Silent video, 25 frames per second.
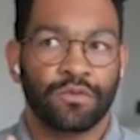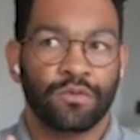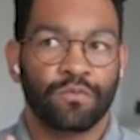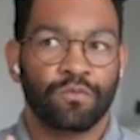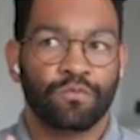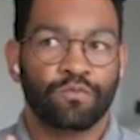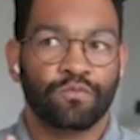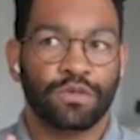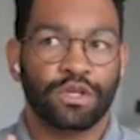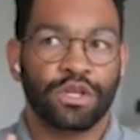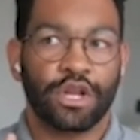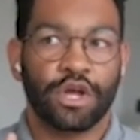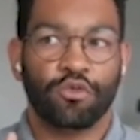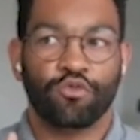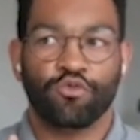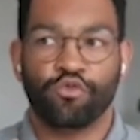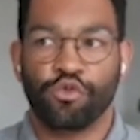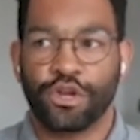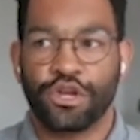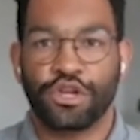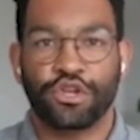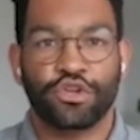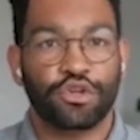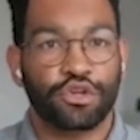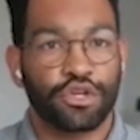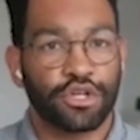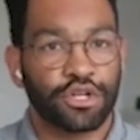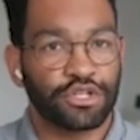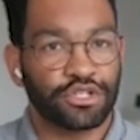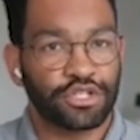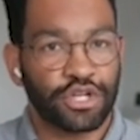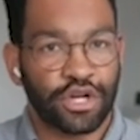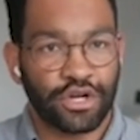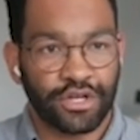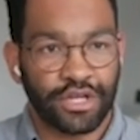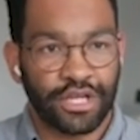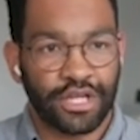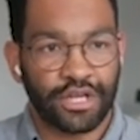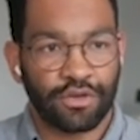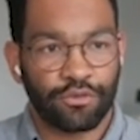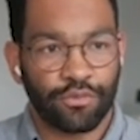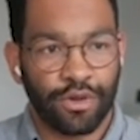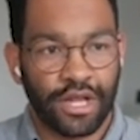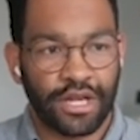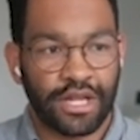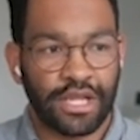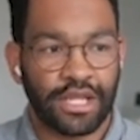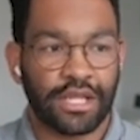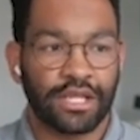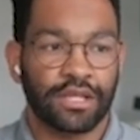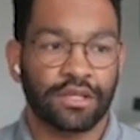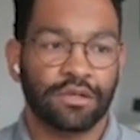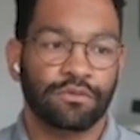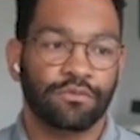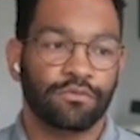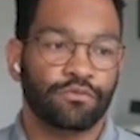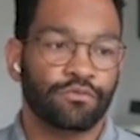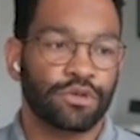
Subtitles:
when are you going to start getting ready?